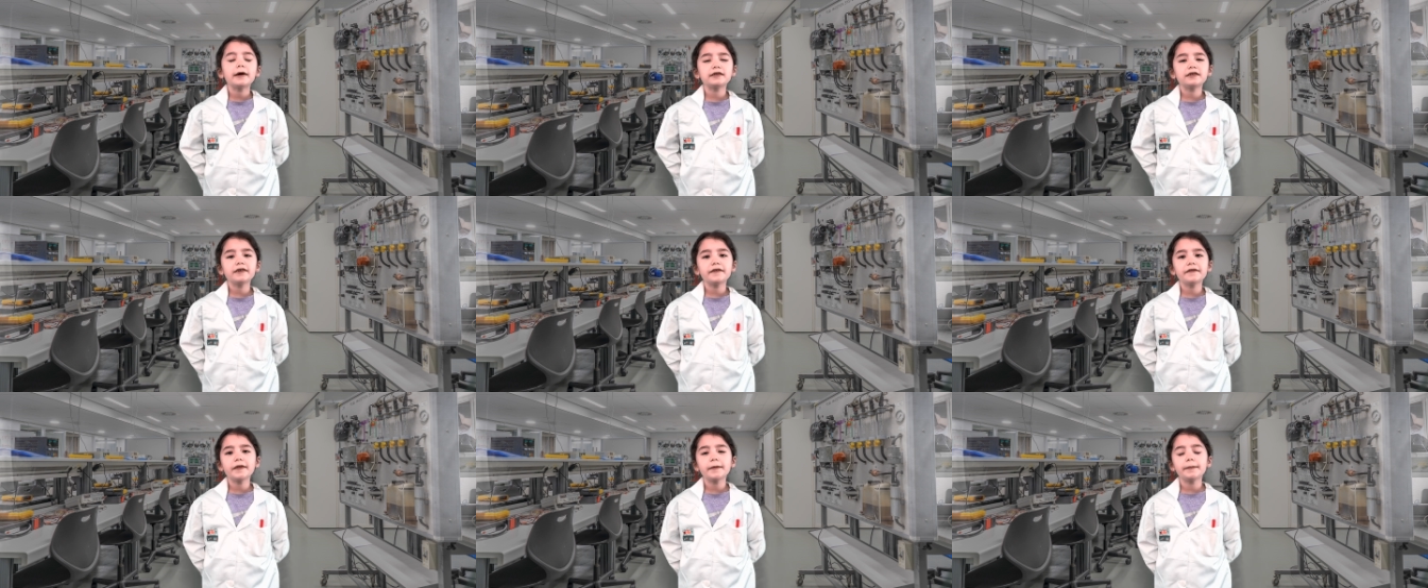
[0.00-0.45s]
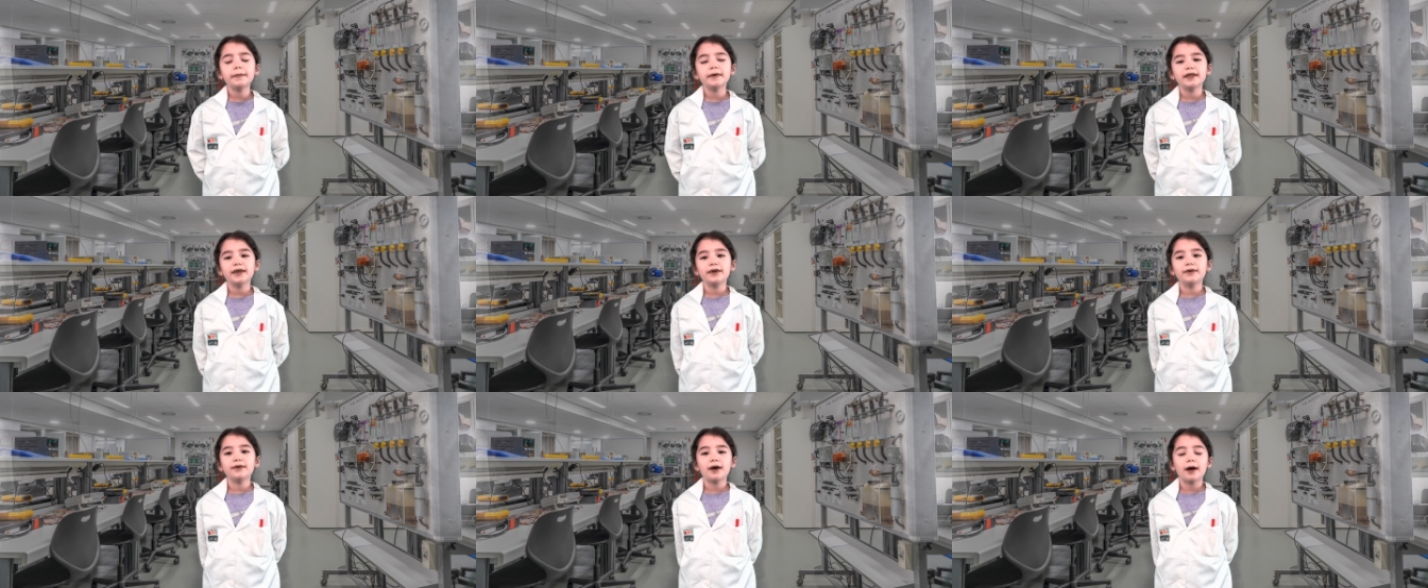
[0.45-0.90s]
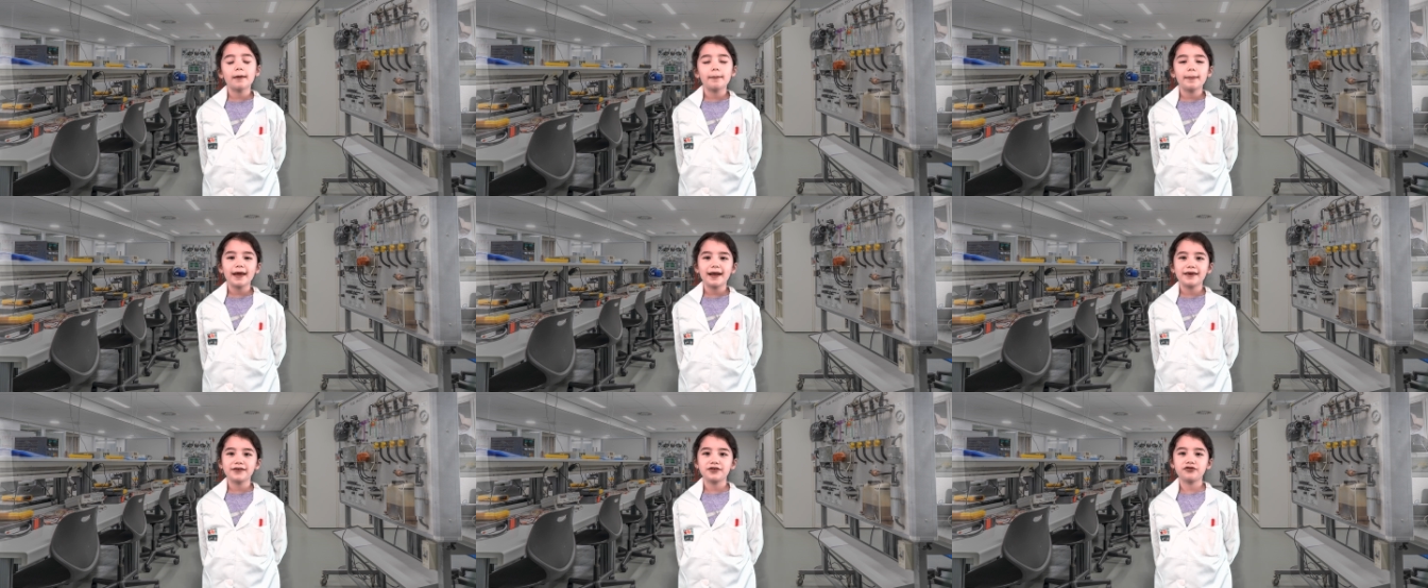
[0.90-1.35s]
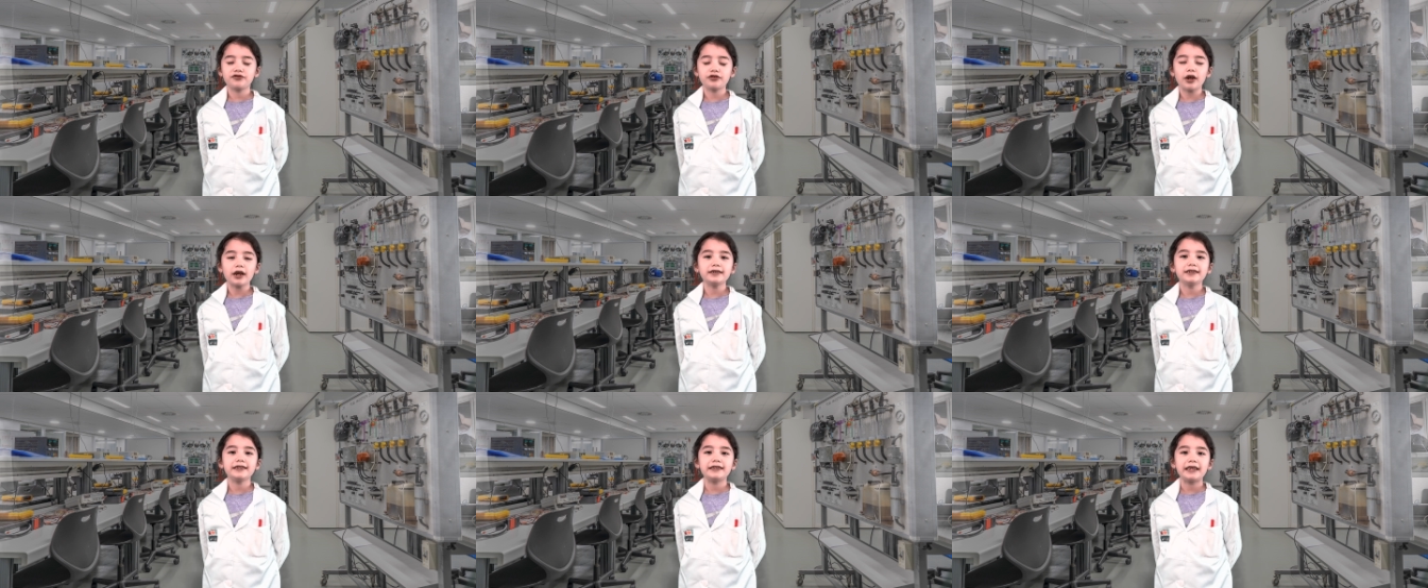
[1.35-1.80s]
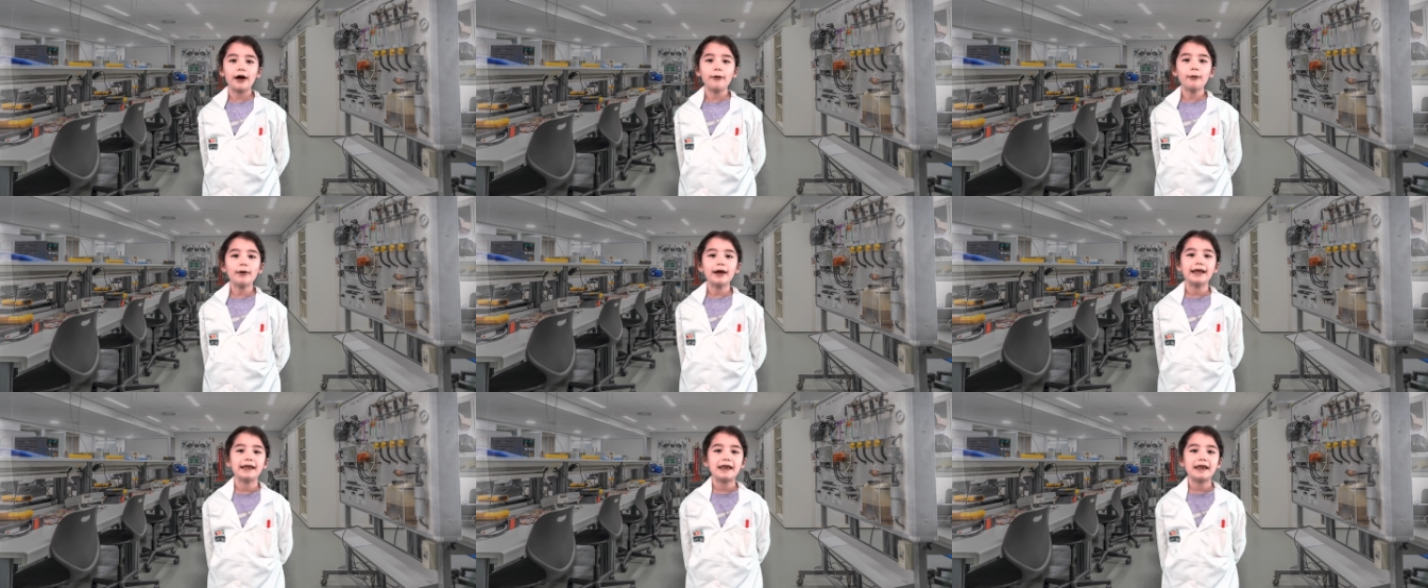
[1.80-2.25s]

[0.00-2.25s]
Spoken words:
of the balloon are being stretched out in